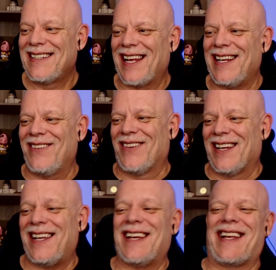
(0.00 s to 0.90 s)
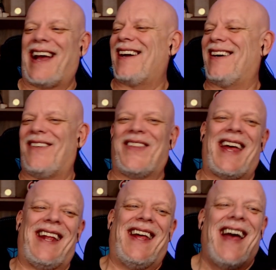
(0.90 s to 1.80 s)
Tiny Rick, I love
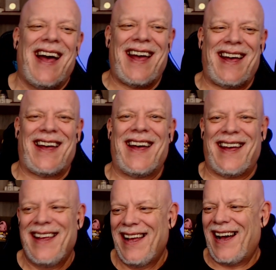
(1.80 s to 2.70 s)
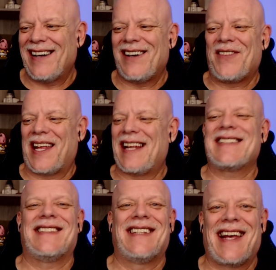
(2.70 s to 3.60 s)
that. I love that
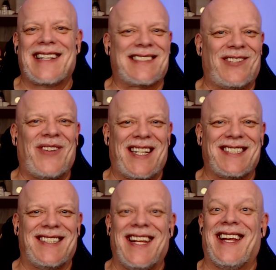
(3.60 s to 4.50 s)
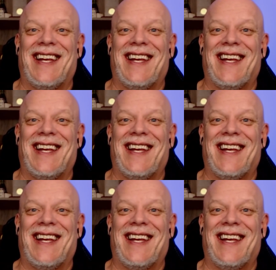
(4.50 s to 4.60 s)
as an exclamation.